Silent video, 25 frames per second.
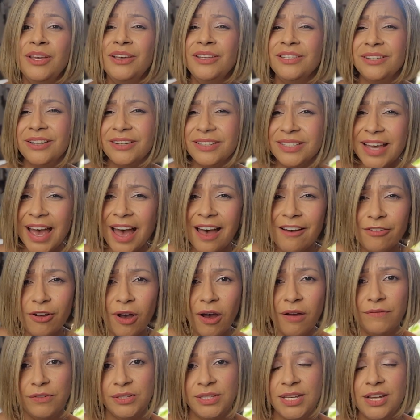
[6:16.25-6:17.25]
start to have
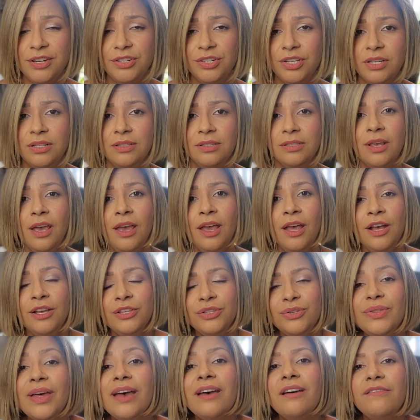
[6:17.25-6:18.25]
conversations
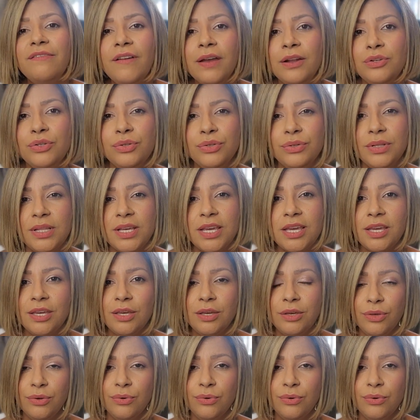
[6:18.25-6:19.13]
so that eventually